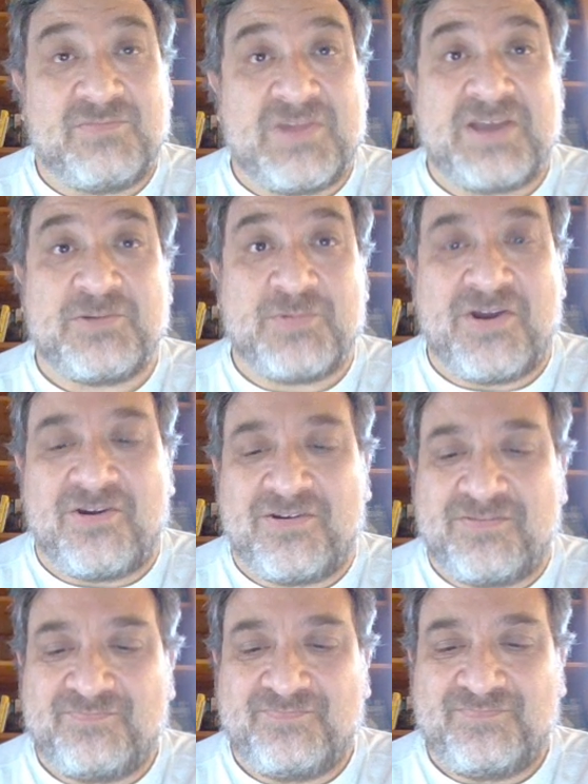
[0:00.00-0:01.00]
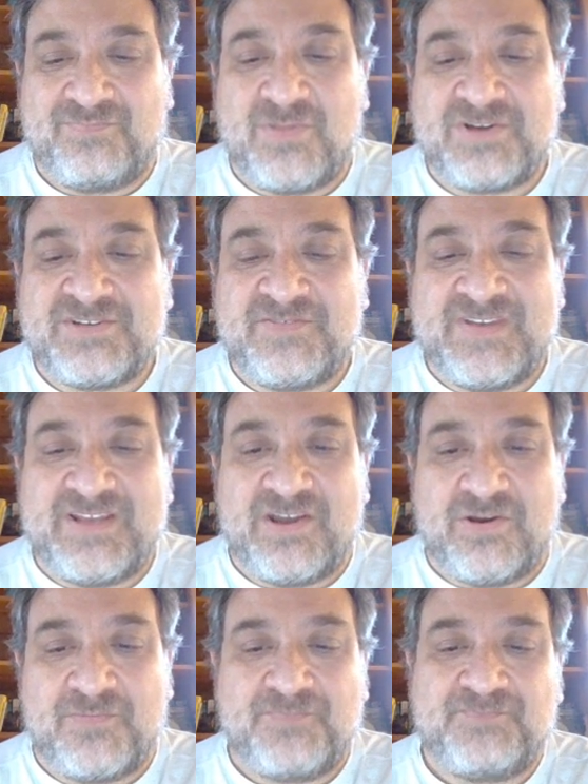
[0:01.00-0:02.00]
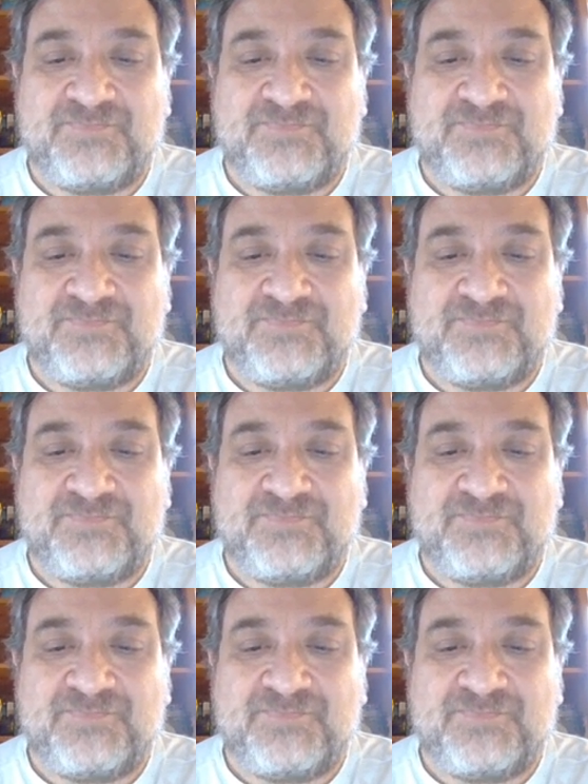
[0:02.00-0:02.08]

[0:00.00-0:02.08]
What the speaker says: And we are. Montevideo,